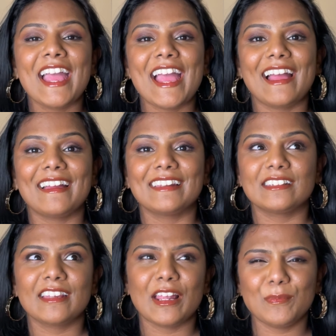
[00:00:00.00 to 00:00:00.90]
and
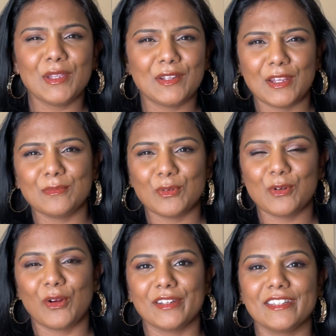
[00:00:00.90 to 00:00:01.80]
help me create more
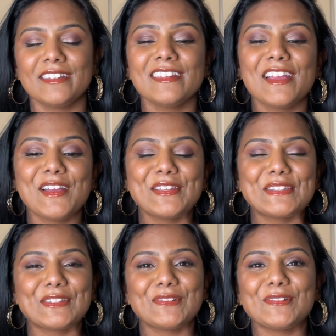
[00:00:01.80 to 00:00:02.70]
content.
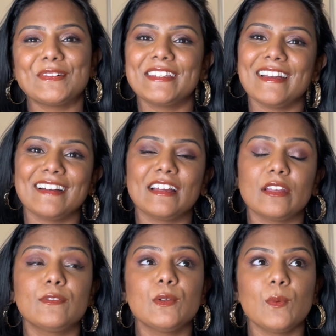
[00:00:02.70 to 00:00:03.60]
So yeah,
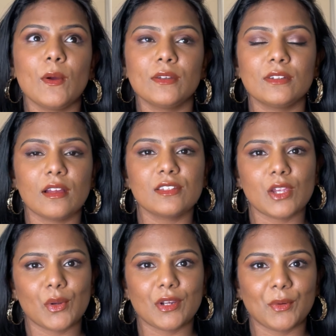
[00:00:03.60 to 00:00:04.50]
if you want a
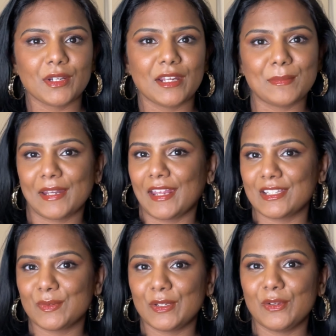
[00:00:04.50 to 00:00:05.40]
shout out in my
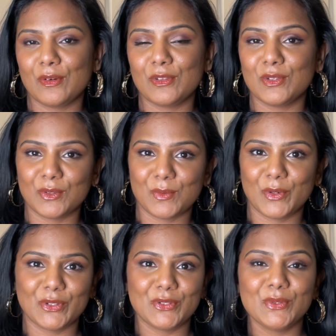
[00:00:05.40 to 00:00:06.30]
next video, you know what
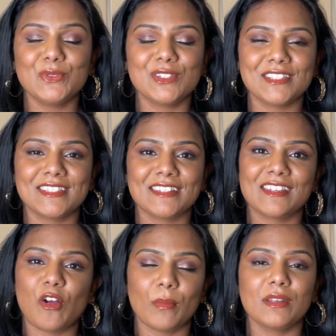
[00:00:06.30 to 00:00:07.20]
to do. Just
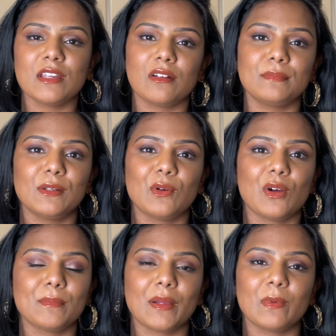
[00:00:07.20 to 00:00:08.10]
comment down below
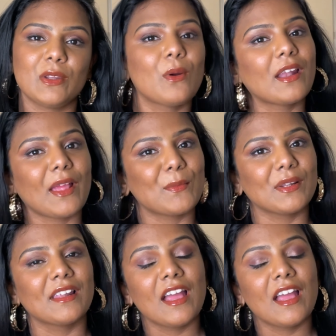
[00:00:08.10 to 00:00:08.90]
on my video and I will